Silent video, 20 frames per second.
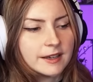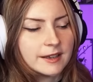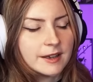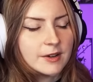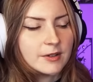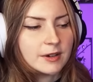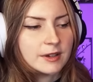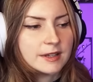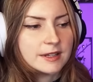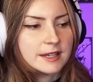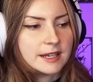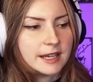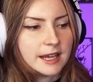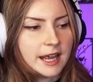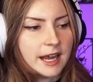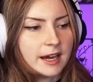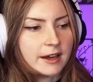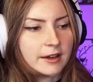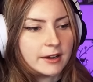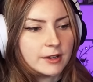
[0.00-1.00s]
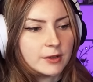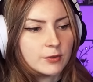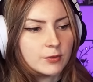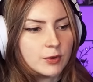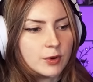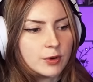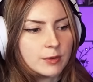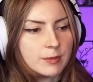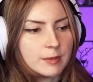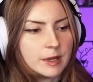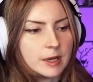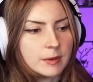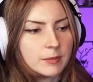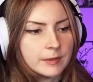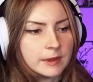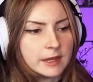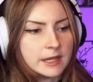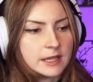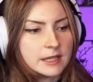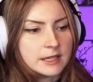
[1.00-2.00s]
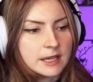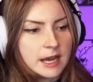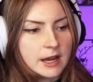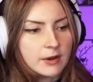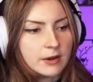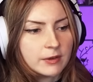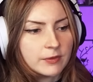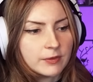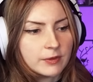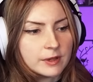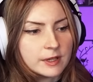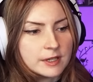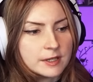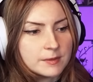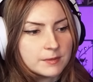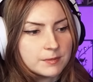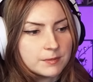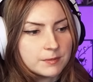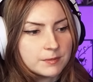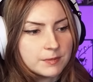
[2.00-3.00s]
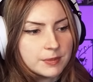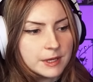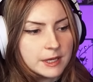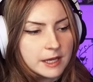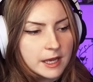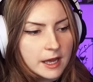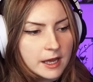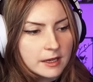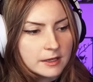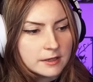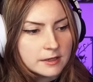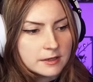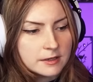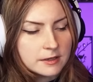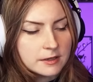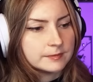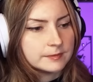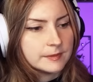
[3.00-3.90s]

Ron's like, Harry, you woke me up this hour for this BS?